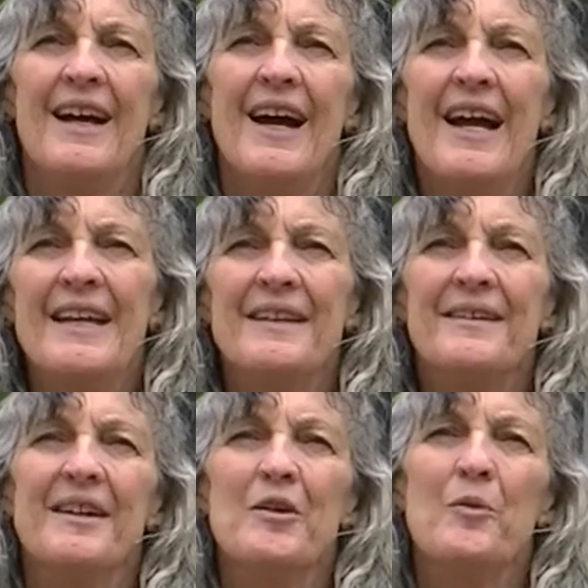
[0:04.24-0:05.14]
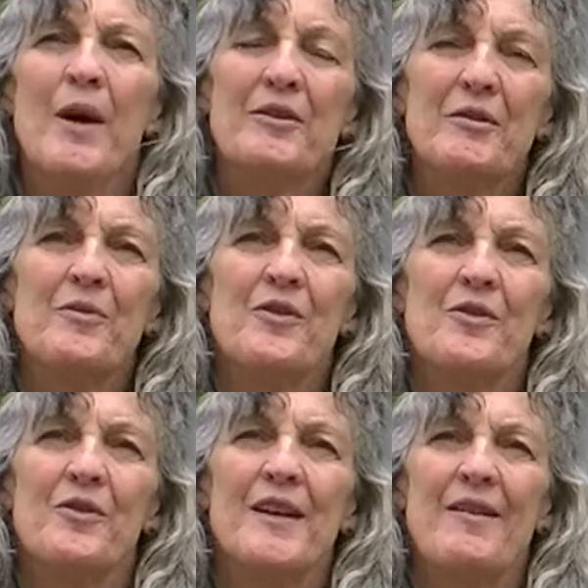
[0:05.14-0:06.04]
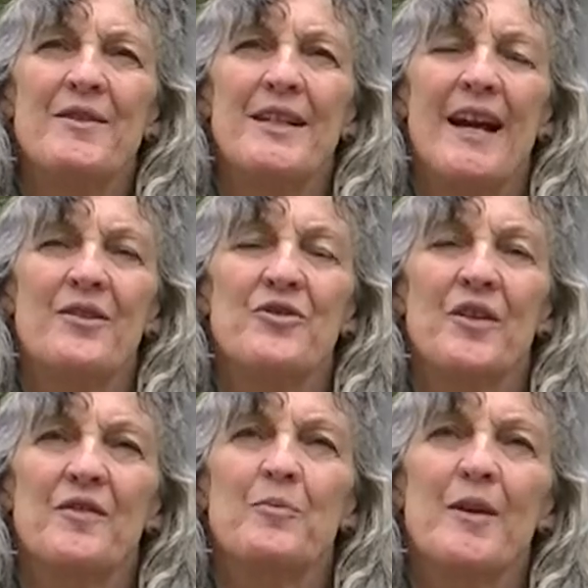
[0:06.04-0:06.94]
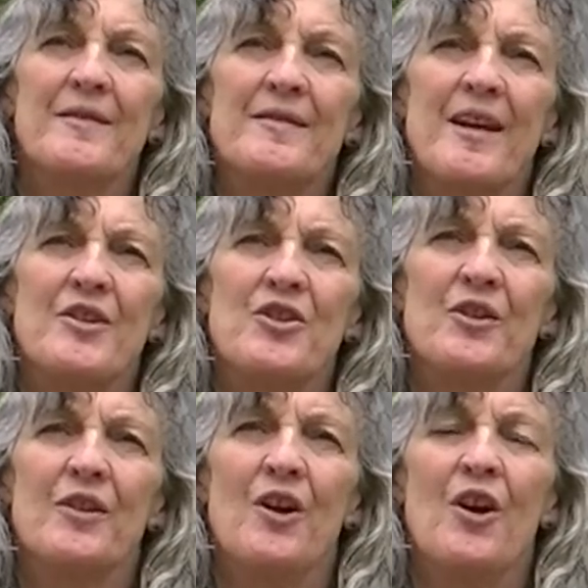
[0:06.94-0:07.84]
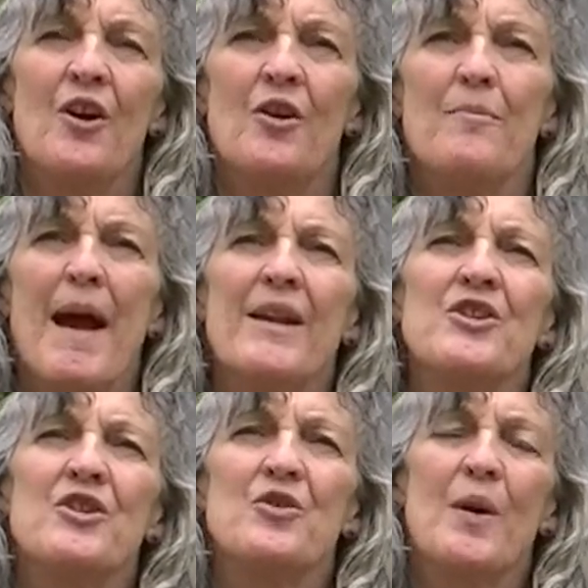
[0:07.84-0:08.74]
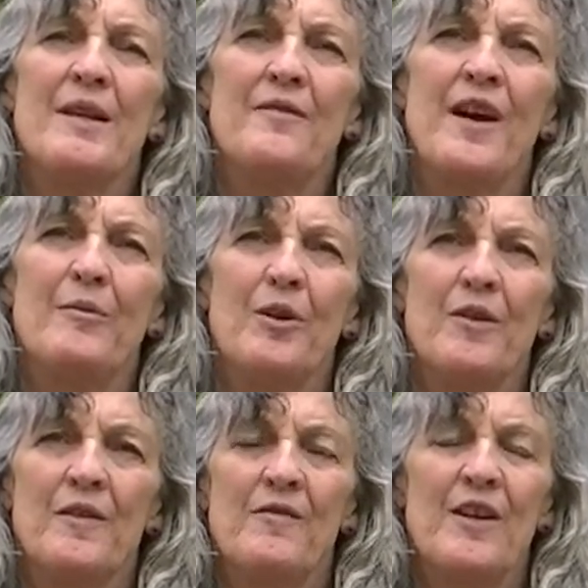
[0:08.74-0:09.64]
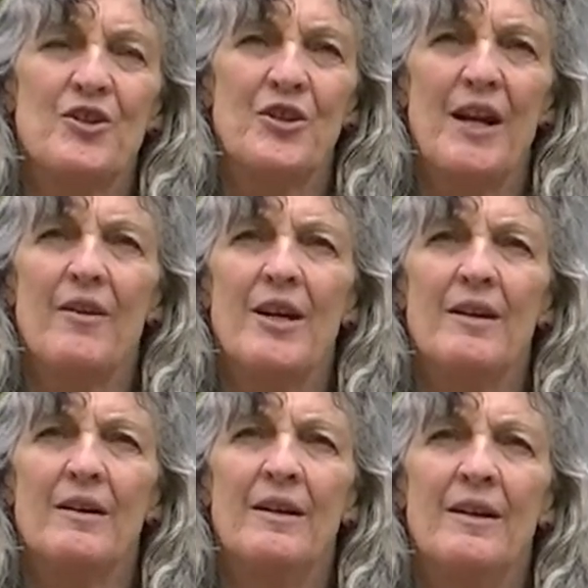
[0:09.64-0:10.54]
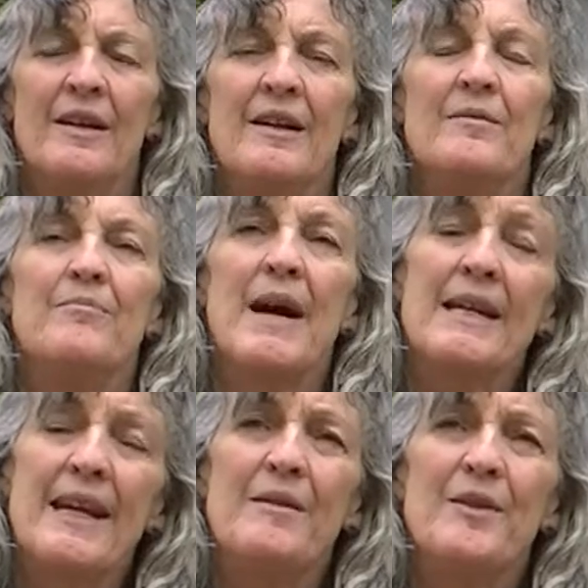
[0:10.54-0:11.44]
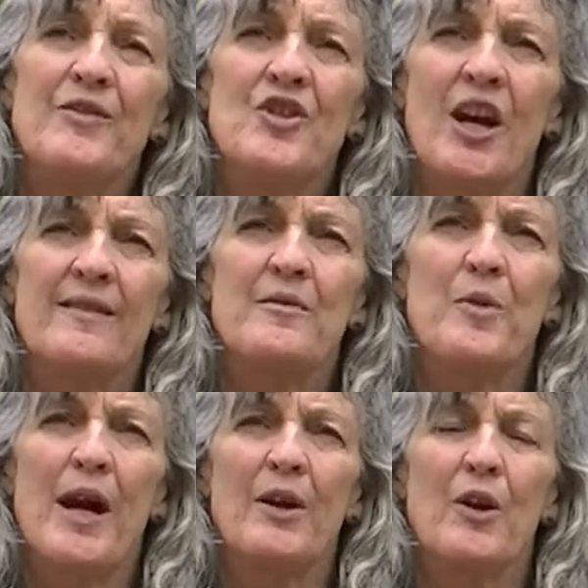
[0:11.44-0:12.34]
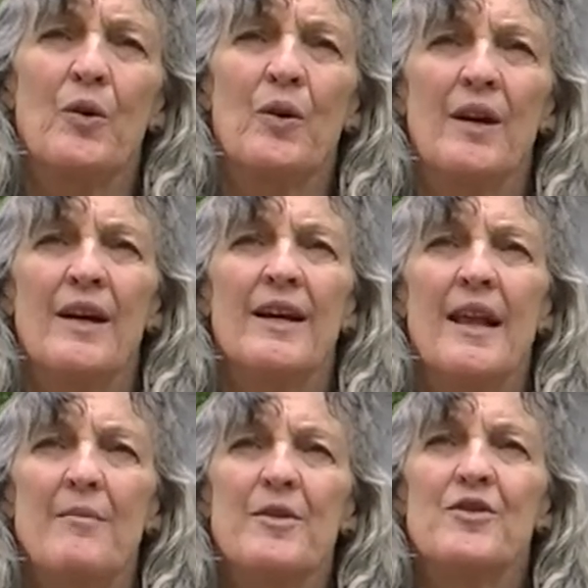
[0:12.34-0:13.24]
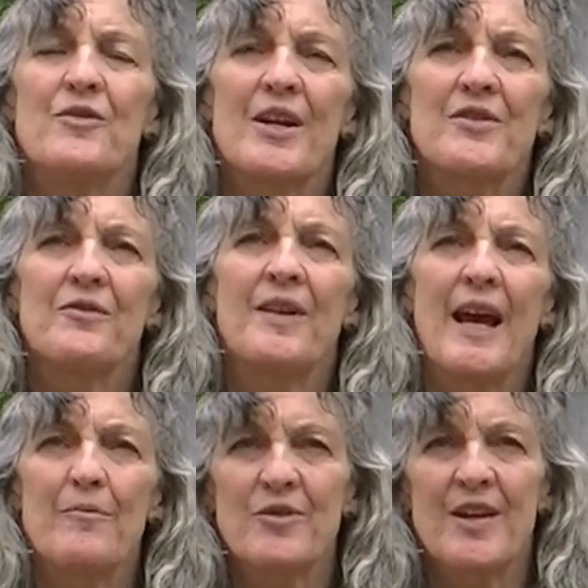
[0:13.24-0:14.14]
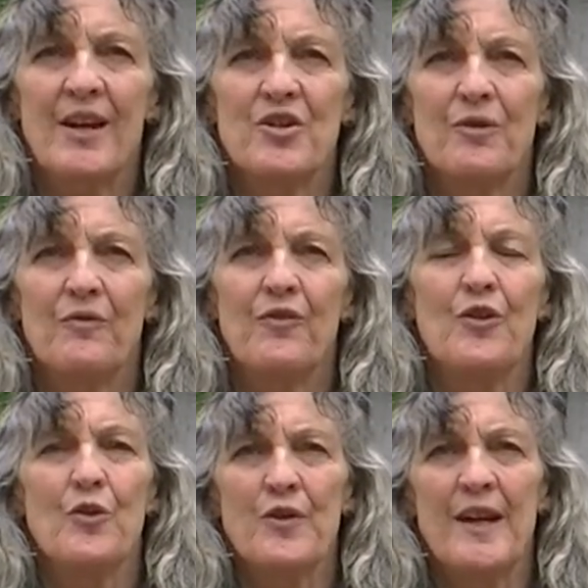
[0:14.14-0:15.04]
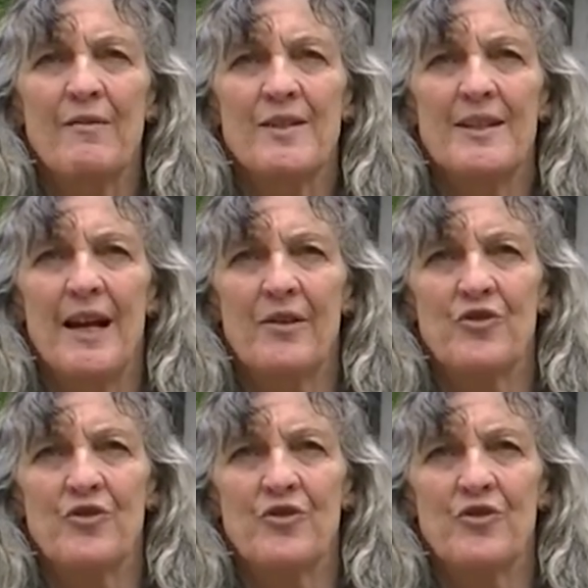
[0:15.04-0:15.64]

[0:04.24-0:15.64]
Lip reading: Hi, and welcome to North County Land Trust's presentation on managing Dwelly Farm Conservation Area. My name is Jassy Bratko, and I'm the Director of Land Protection for North County Land